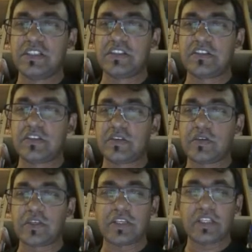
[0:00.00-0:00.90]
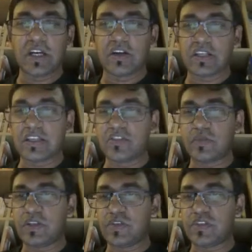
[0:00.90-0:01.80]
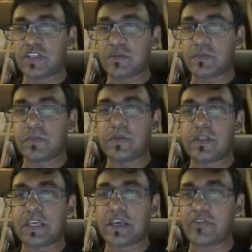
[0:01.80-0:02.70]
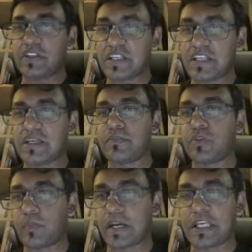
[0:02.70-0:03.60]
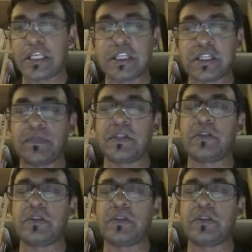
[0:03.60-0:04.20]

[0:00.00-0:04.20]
So in our case we know that we have Ethereum to buy Ripple.